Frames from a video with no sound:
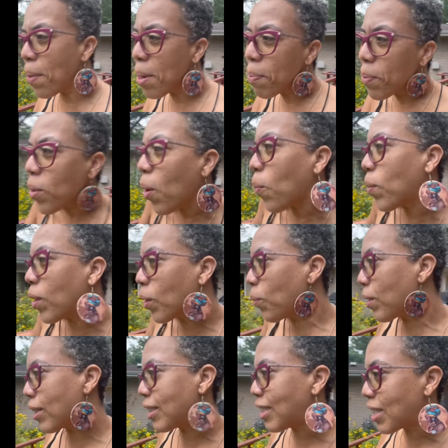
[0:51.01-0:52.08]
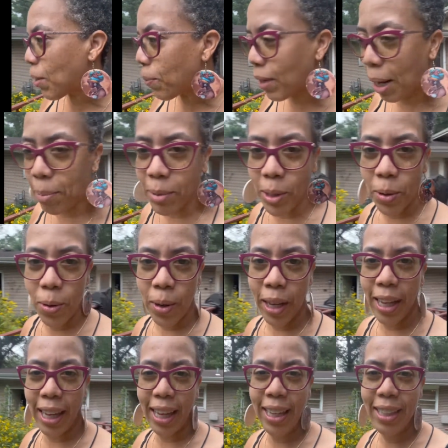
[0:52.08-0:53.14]
people don't really want to see what I'm
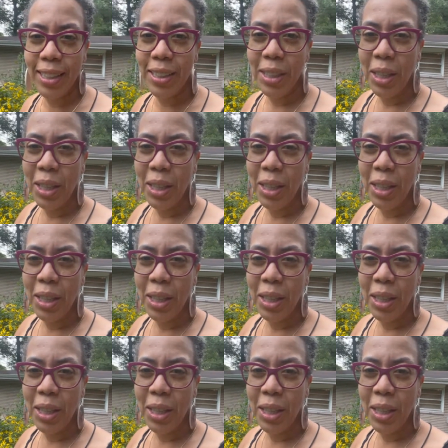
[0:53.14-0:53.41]
doing and